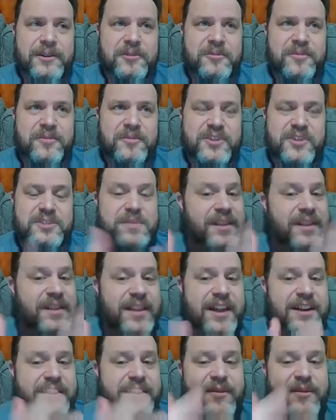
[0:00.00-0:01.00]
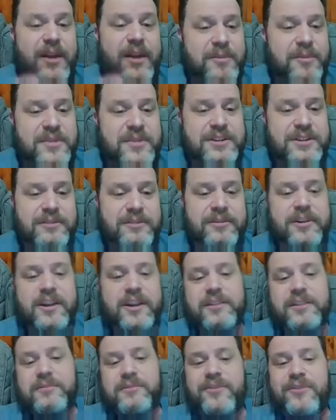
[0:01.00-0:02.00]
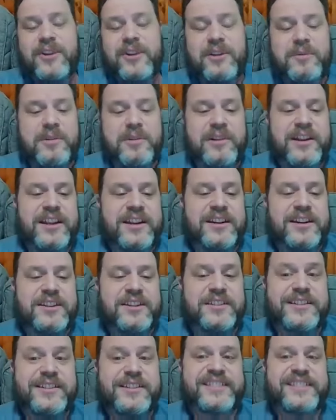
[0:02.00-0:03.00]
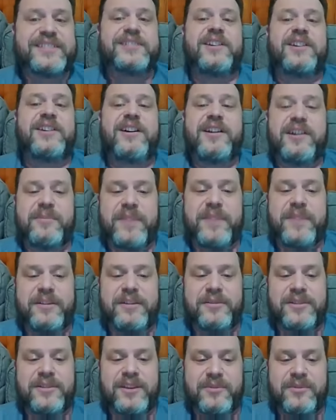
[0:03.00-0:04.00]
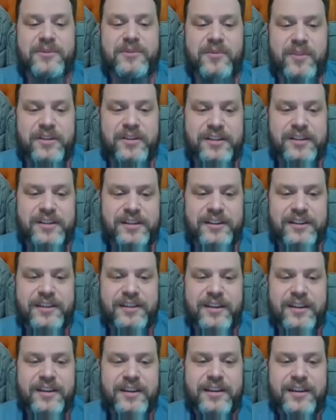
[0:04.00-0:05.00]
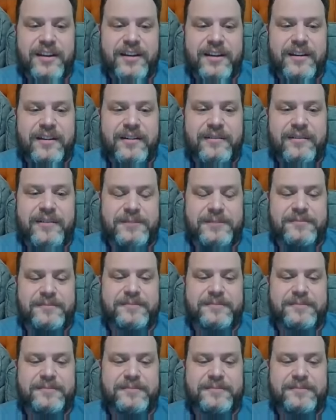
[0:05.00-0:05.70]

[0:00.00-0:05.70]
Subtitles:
there's been a lot of developments going on, and we figured we needed a chance to talk about it with everyone, right?